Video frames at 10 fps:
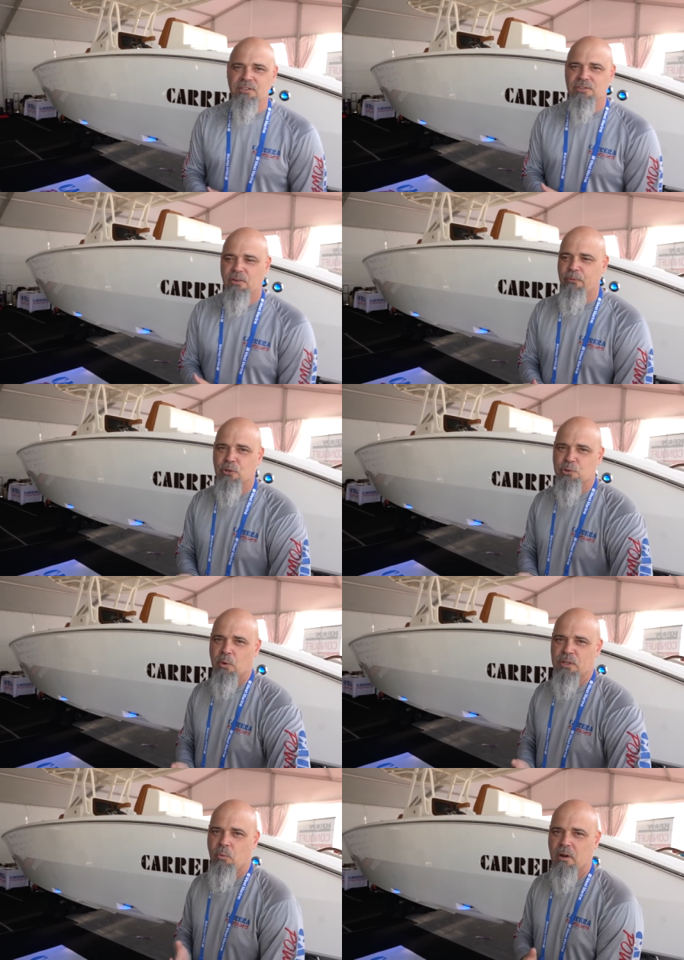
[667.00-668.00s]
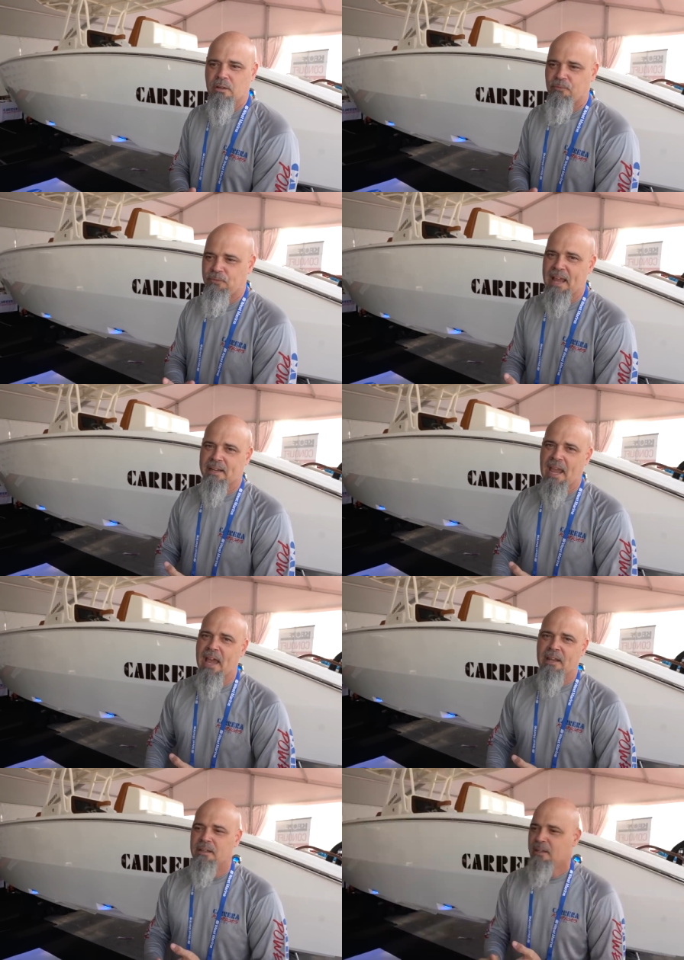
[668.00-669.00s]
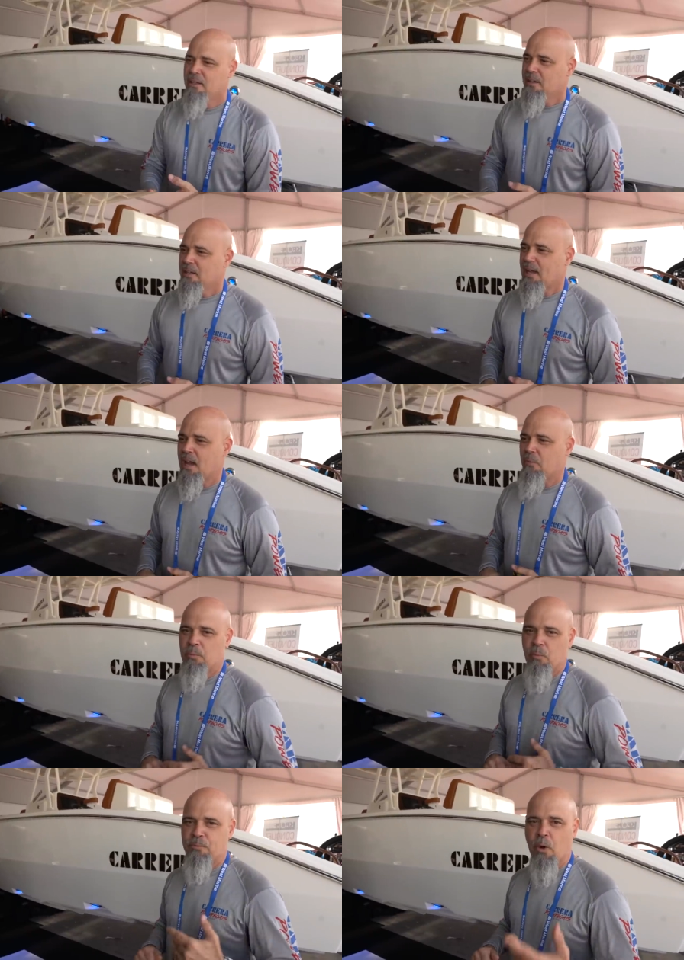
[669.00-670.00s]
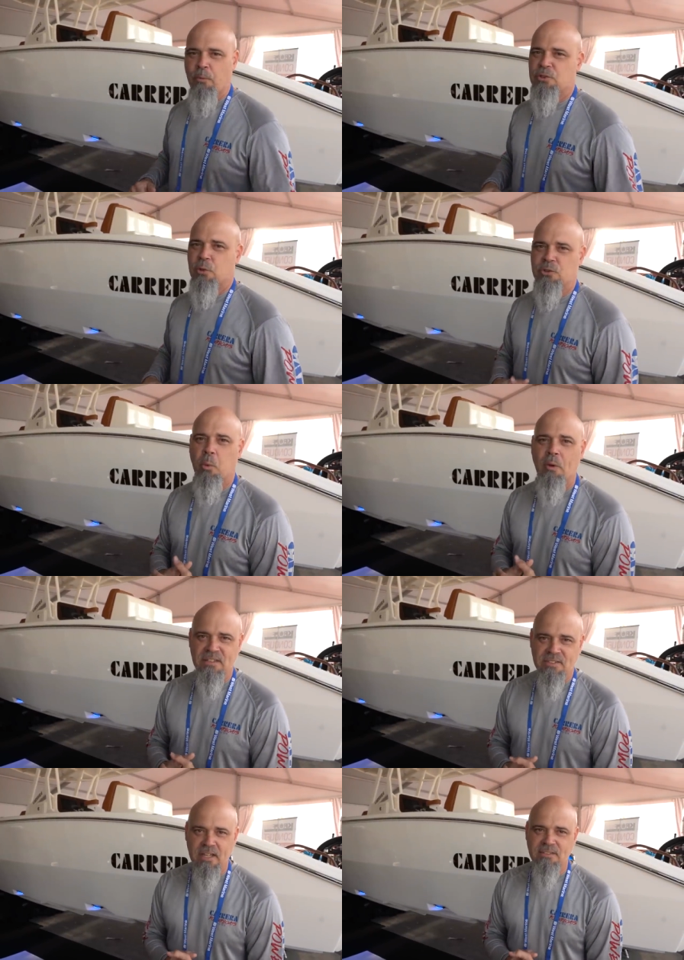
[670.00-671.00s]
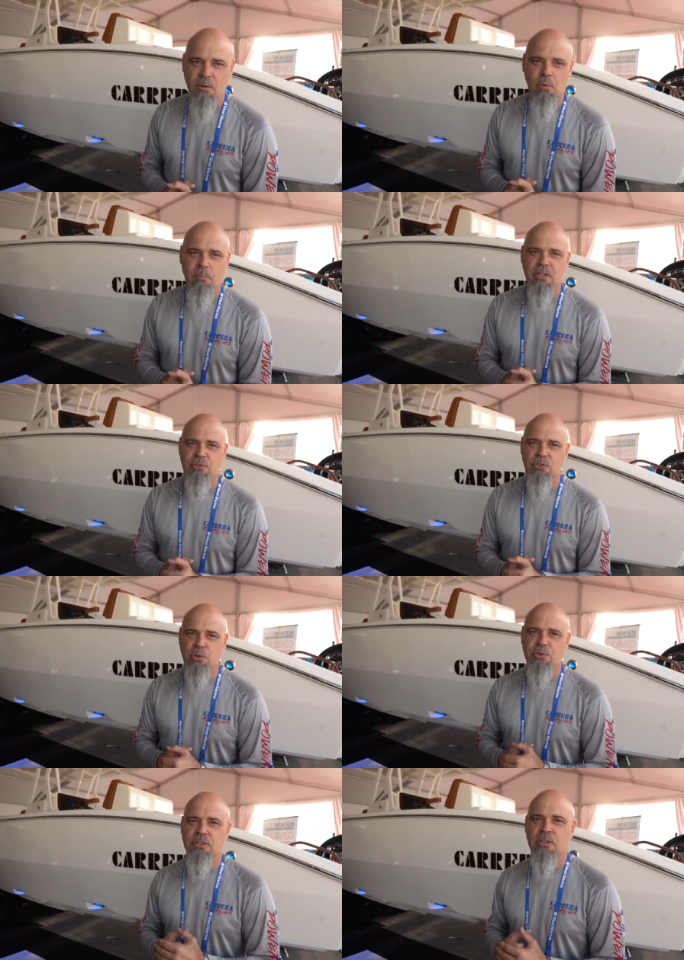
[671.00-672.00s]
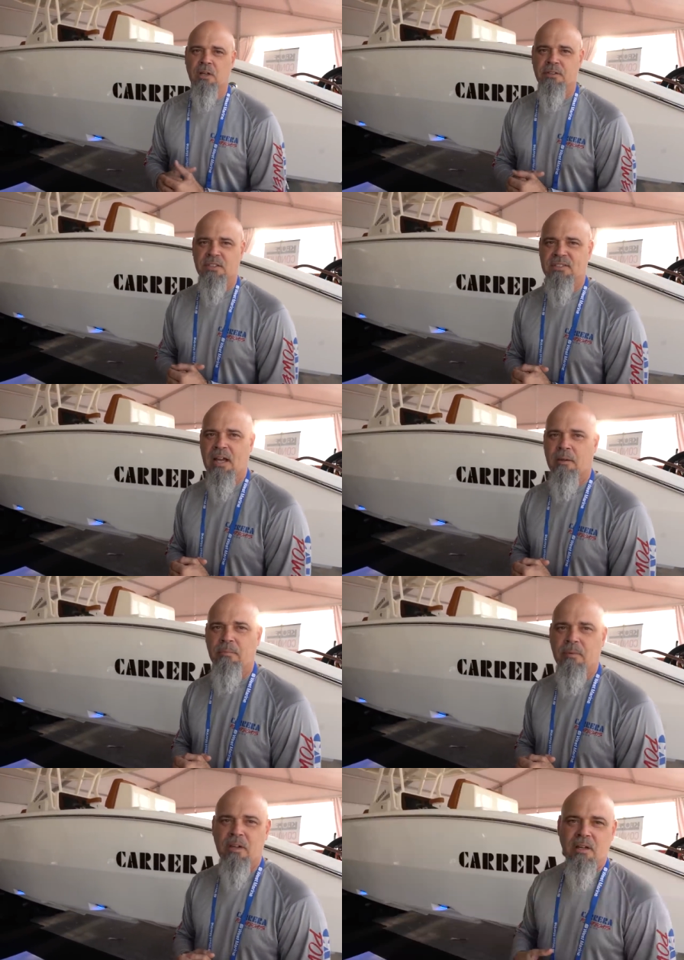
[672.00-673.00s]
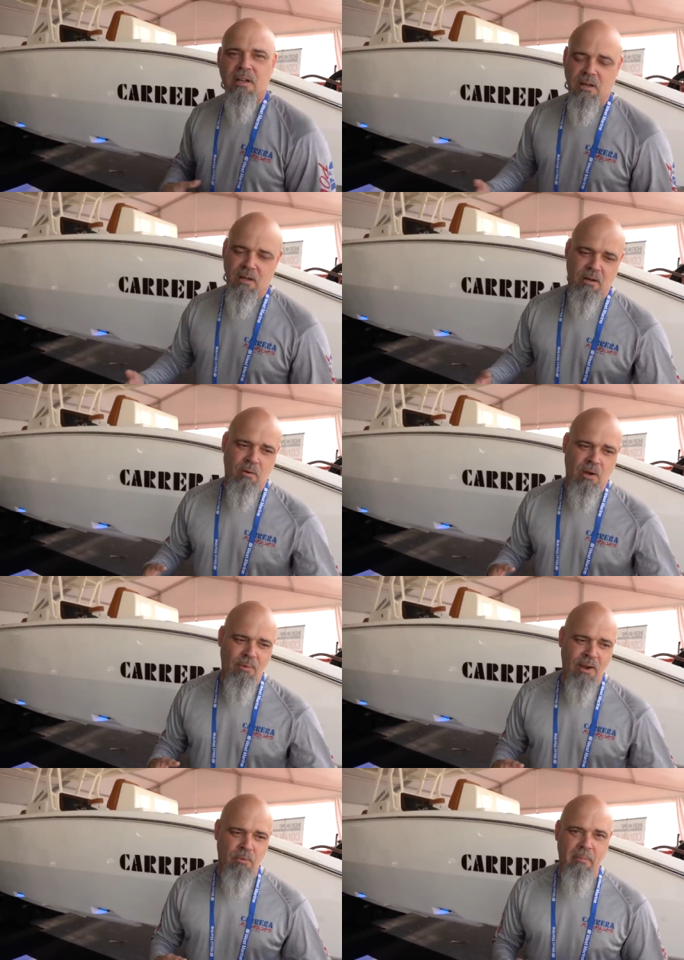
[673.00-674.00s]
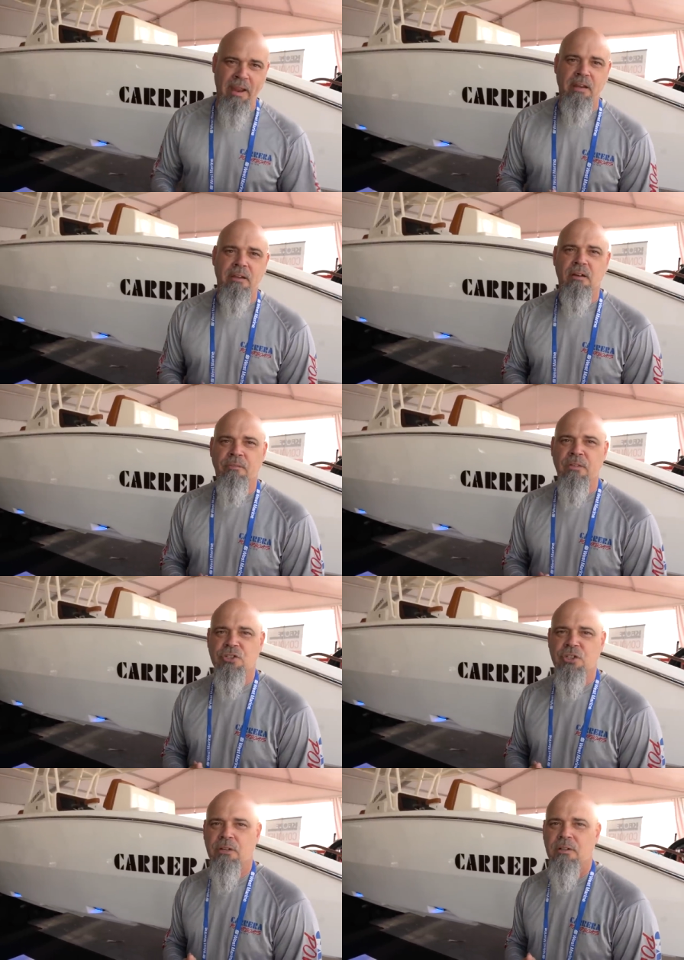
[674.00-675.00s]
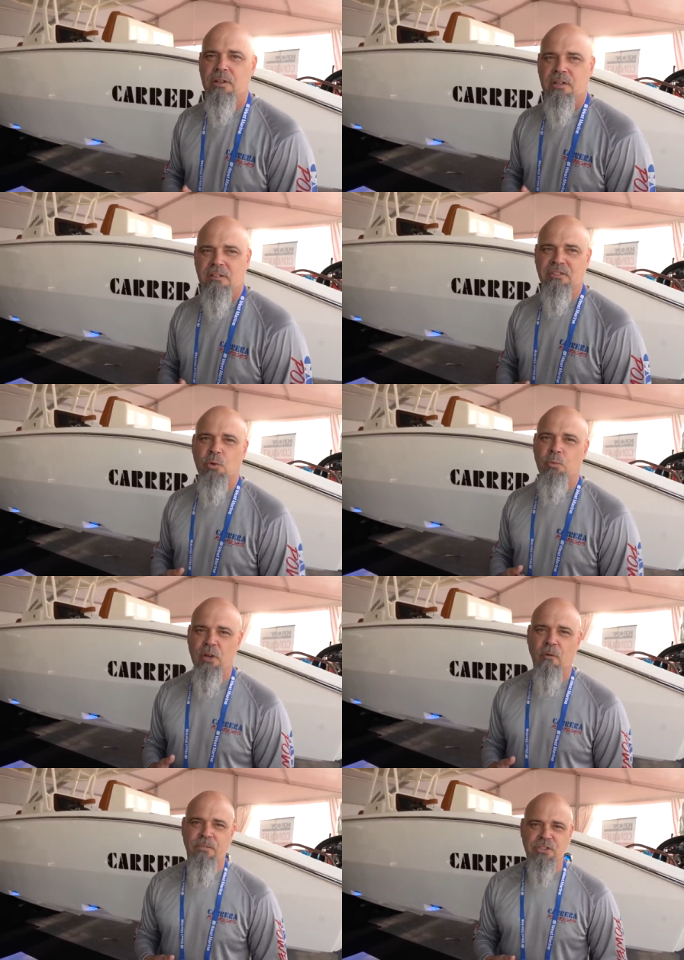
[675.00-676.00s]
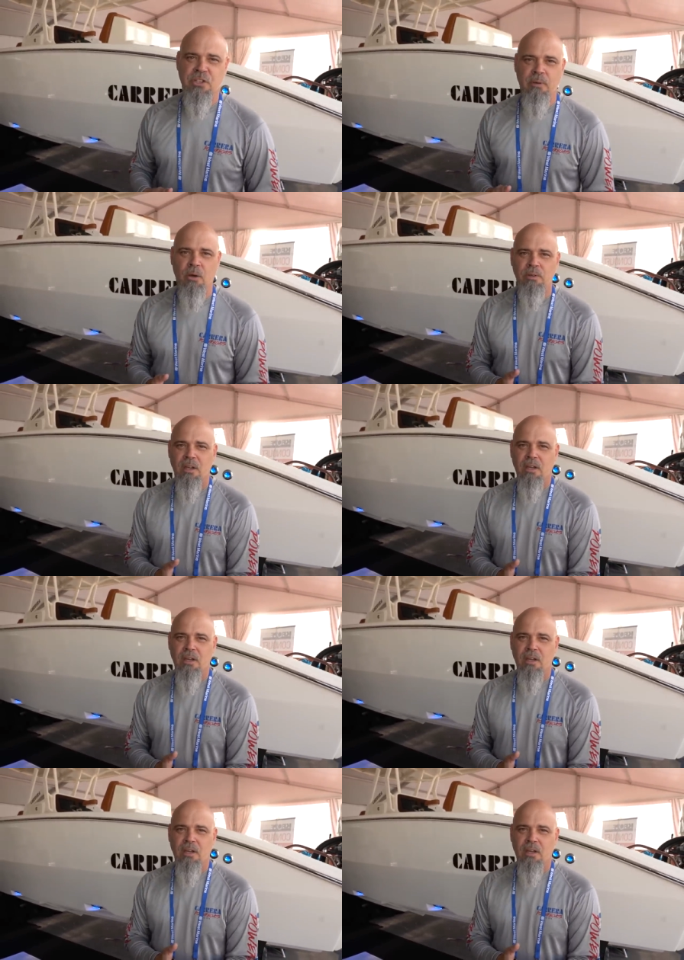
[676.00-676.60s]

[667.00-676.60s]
It's our first twenty-one flat cat. And we moved over to a twenty-six that we'll be introducing uh, this time uh, around May of this year. Nice. That's a real fishing boat.